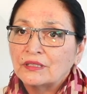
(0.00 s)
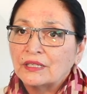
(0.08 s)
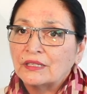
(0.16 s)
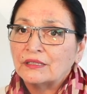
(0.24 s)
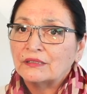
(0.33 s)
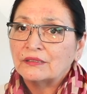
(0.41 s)

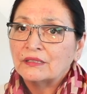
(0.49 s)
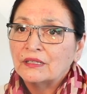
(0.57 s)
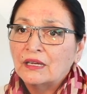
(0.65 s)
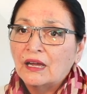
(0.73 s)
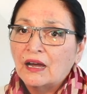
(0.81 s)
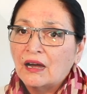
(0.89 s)
and
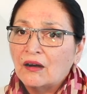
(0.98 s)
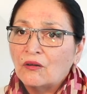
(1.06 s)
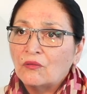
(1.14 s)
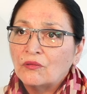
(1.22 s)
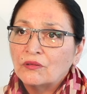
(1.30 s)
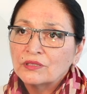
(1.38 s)

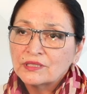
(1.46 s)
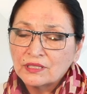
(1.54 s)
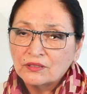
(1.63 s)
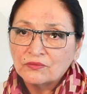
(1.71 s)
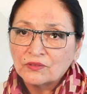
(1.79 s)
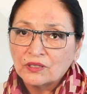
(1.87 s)
how
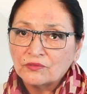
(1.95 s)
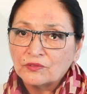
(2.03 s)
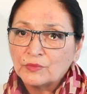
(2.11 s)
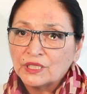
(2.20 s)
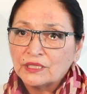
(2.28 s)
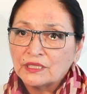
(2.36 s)

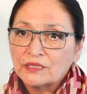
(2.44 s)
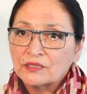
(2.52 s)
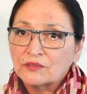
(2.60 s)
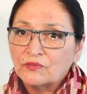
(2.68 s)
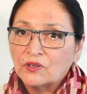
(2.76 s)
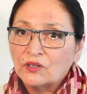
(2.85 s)
self-government has
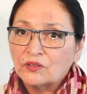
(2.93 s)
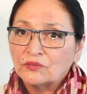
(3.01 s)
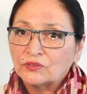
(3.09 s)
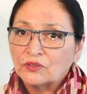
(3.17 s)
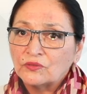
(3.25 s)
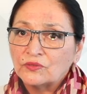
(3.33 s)

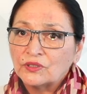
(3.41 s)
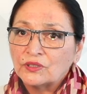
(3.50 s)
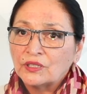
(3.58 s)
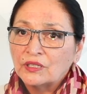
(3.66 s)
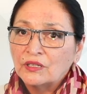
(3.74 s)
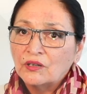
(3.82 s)
evolved
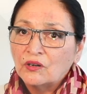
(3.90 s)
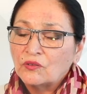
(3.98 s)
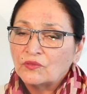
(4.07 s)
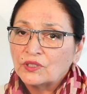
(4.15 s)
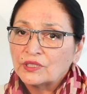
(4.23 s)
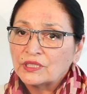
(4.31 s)

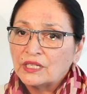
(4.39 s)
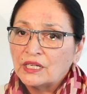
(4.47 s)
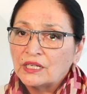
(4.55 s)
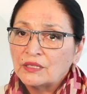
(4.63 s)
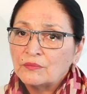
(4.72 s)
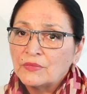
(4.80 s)
over
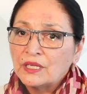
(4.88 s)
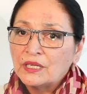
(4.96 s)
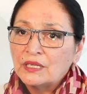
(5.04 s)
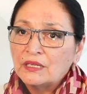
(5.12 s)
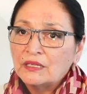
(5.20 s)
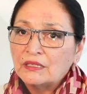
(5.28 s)
time,
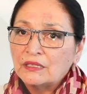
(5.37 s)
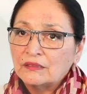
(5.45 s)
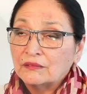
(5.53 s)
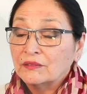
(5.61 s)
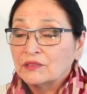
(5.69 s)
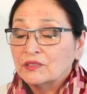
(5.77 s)

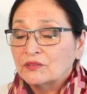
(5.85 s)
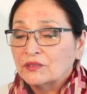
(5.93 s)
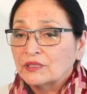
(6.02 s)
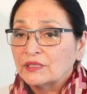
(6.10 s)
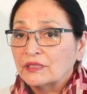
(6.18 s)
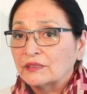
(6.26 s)
in
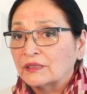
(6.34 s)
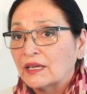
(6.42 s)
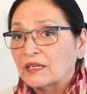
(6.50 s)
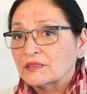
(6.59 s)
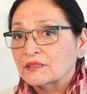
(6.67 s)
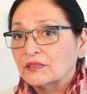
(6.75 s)
certainly the
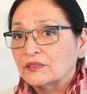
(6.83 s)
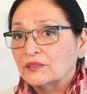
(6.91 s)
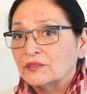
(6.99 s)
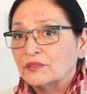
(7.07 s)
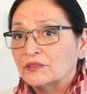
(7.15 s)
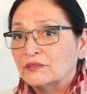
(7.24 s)
last
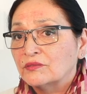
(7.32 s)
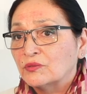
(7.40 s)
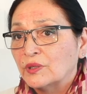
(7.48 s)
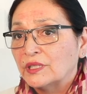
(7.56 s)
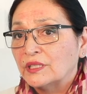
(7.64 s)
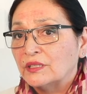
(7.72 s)

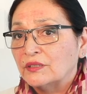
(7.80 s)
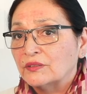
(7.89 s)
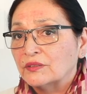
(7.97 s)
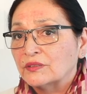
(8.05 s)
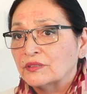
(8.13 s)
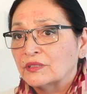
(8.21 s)
120
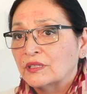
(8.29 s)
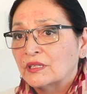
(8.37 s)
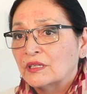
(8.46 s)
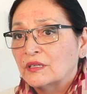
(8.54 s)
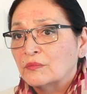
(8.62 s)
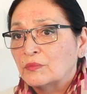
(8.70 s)
years.
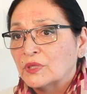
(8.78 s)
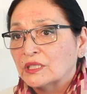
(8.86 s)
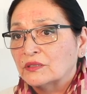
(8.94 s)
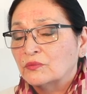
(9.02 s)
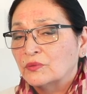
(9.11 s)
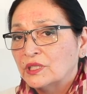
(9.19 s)

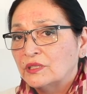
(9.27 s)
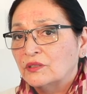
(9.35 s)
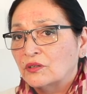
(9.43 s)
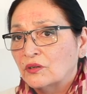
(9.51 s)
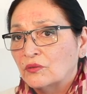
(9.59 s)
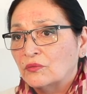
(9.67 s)
But we
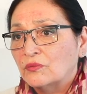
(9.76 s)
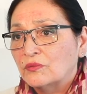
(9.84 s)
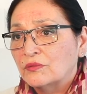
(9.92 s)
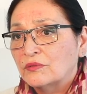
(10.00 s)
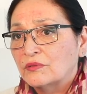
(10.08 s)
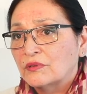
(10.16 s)
know
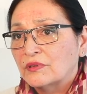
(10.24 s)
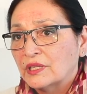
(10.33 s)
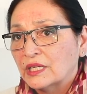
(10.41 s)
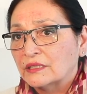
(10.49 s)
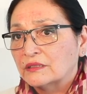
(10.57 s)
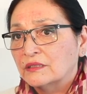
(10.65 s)

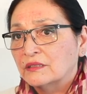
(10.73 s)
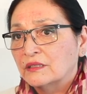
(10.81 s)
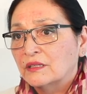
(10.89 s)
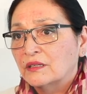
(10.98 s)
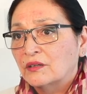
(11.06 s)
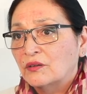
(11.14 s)
that
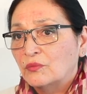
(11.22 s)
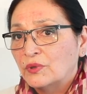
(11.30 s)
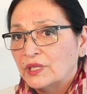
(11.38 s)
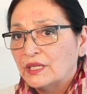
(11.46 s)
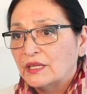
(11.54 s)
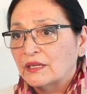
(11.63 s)

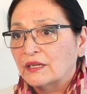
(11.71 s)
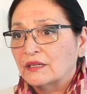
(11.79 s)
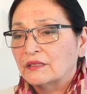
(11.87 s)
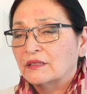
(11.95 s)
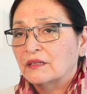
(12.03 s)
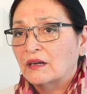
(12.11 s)
we
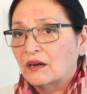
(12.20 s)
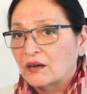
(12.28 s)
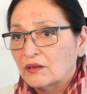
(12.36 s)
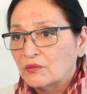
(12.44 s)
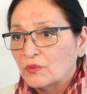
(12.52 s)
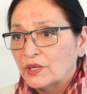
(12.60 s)
had
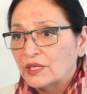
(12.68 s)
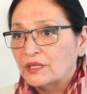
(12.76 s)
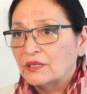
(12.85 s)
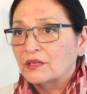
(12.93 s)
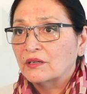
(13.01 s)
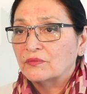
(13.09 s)
our
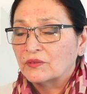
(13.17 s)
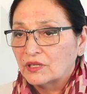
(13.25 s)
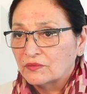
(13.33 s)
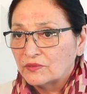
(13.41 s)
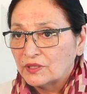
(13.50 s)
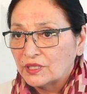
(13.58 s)
way of
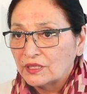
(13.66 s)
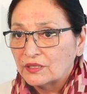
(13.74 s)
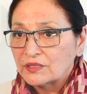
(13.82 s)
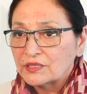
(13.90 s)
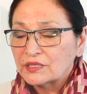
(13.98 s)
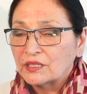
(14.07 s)
governing
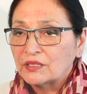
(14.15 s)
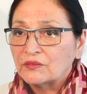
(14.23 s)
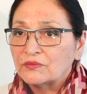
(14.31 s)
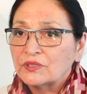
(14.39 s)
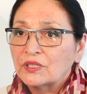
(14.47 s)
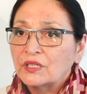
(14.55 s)

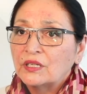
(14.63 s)
ourselves